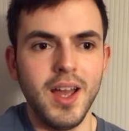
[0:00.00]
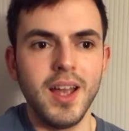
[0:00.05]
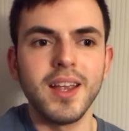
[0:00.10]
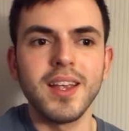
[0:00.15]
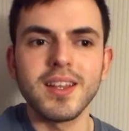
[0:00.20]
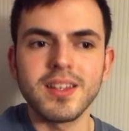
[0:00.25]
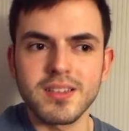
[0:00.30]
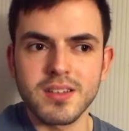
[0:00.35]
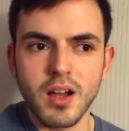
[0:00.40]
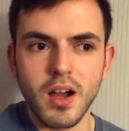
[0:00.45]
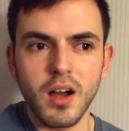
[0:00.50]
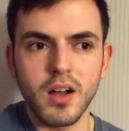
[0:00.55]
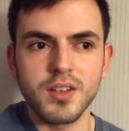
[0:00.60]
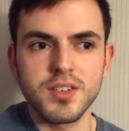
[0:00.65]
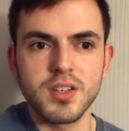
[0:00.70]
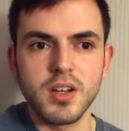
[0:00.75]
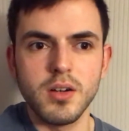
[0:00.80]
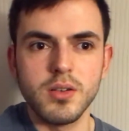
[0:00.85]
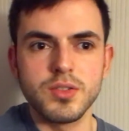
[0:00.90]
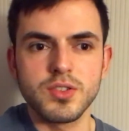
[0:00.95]
guitar
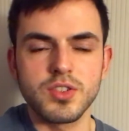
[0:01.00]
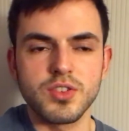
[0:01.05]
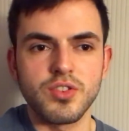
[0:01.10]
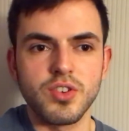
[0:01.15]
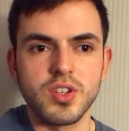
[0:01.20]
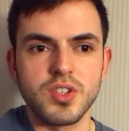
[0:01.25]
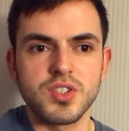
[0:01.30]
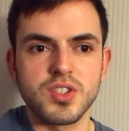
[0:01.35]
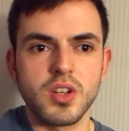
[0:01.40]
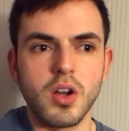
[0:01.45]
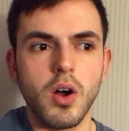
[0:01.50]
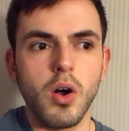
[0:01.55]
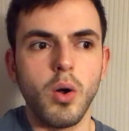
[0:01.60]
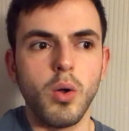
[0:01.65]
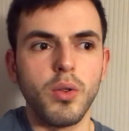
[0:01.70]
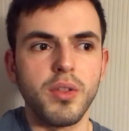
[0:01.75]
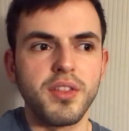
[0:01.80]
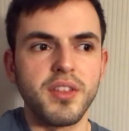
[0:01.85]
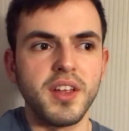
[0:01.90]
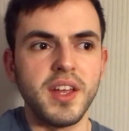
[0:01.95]
tones across the
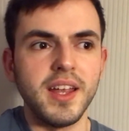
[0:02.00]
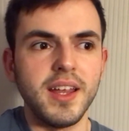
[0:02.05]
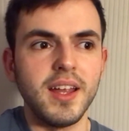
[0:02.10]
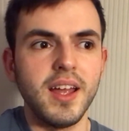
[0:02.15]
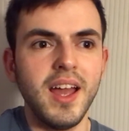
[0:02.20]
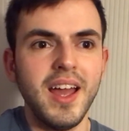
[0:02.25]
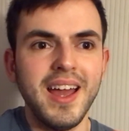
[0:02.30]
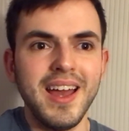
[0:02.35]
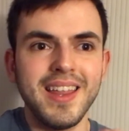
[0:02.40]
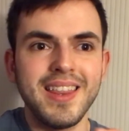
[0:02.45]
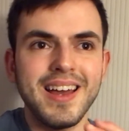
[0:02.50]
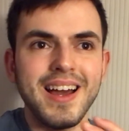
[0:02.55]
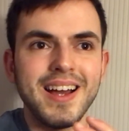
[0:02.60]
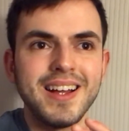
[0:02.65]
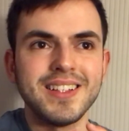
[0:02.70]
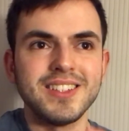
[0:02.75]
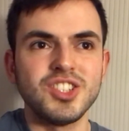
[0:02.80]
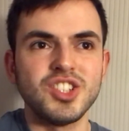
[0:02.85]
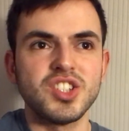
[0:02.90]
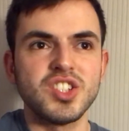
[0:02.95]
whole thing that
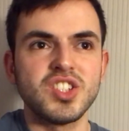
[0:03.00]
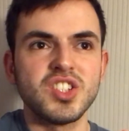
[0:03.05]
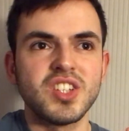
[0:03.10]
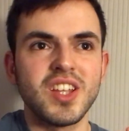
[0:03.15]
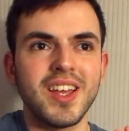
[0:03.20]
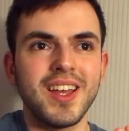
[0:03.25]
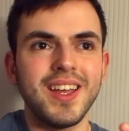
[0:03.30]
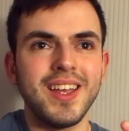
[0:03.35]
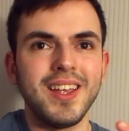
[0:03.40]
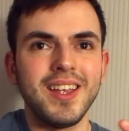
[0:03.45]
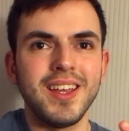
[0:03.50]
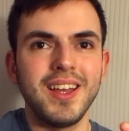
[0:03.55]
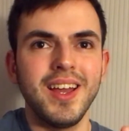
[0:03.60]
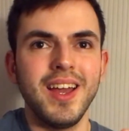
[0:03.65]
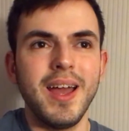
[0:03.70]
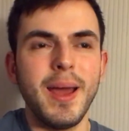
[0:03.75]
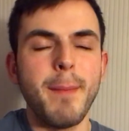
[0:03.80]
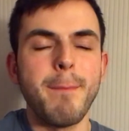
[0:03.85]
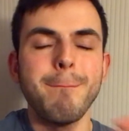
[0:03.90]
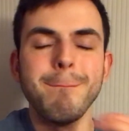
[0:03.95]
are just like
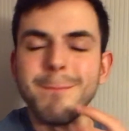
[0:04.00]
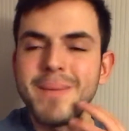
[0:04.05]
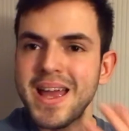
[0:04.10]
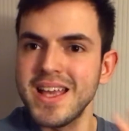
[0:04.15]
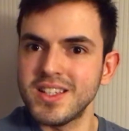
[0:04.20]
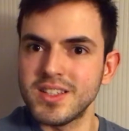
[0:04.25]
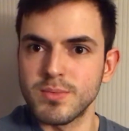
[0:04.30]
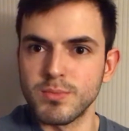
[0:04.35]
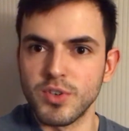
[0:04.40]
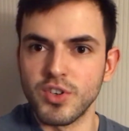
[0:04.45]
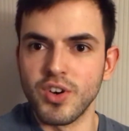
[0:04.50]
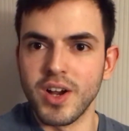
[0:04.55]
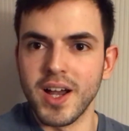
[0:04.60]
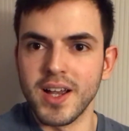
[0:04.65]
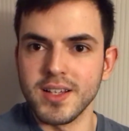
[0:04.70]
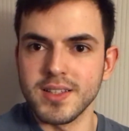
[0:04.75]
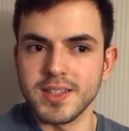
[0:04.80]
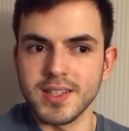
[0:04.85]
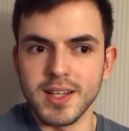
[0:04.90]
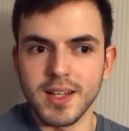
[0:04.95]

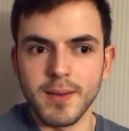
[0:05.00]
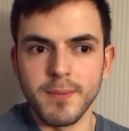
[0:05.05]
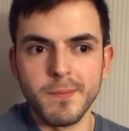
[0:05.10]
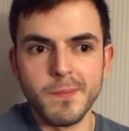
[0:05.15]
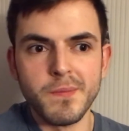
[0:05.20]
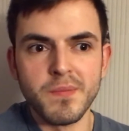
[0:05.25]
mesmerizing.